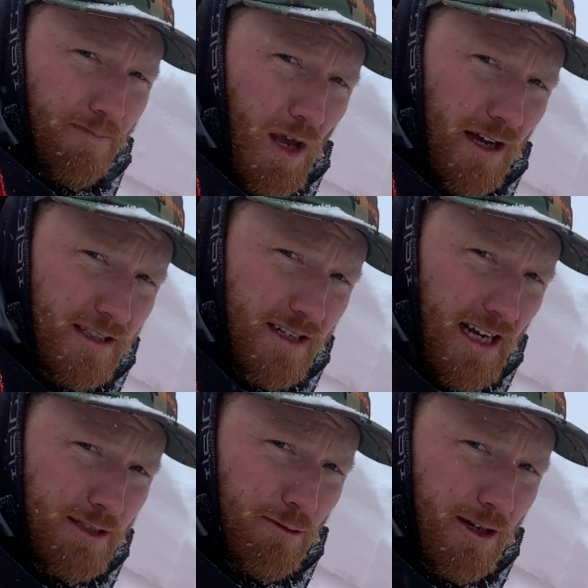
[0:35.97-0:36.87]
So
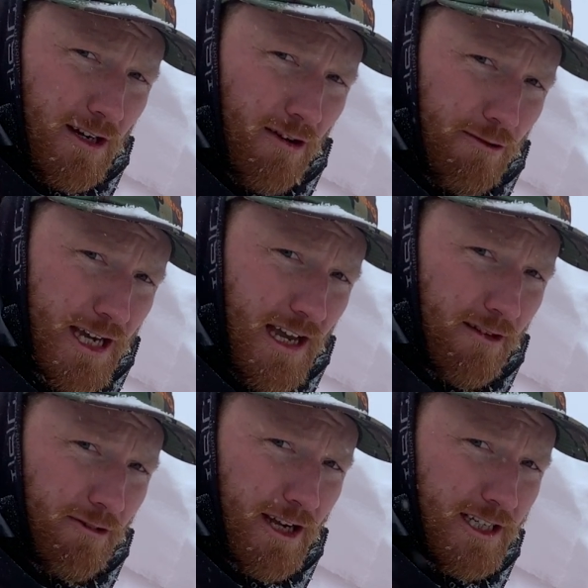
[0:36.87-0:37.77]
next, we're going to regain
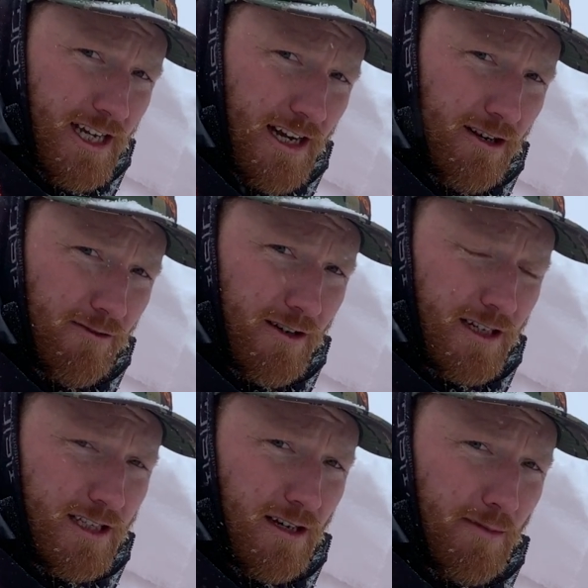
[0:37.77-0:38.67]
the ridge and head over
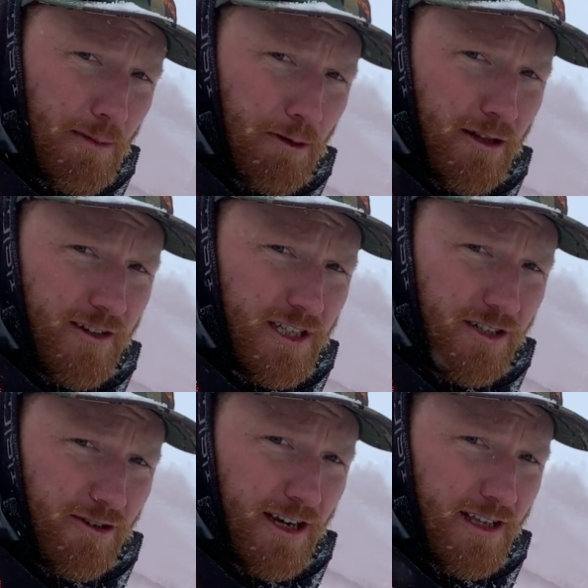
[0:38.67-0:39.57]
into some upper
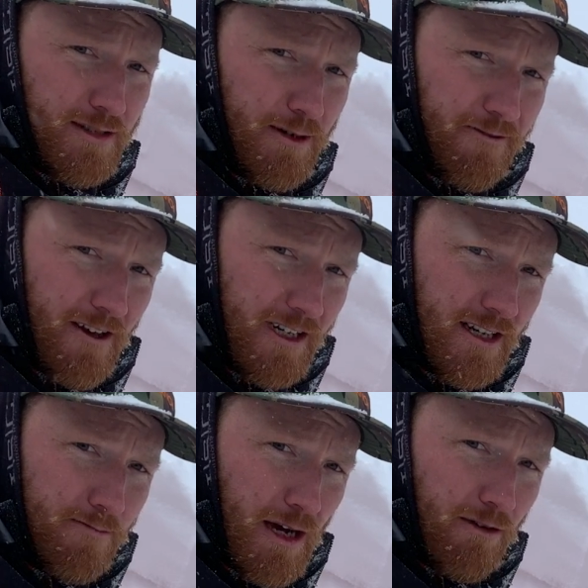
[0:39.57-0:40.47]
elevation terrain that's been
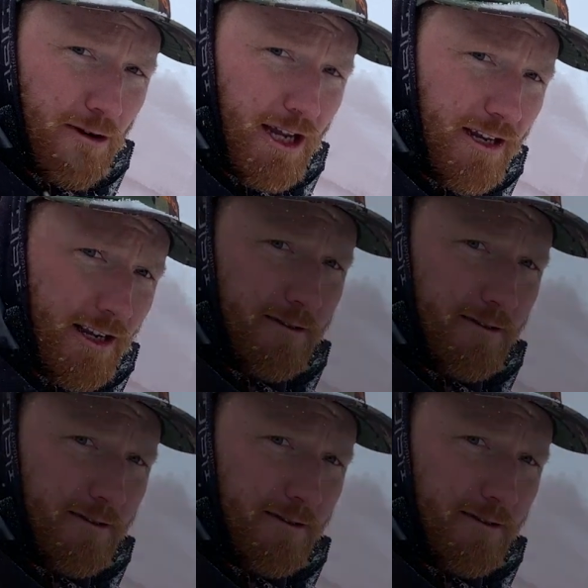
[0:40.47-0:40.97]
affected by the wind.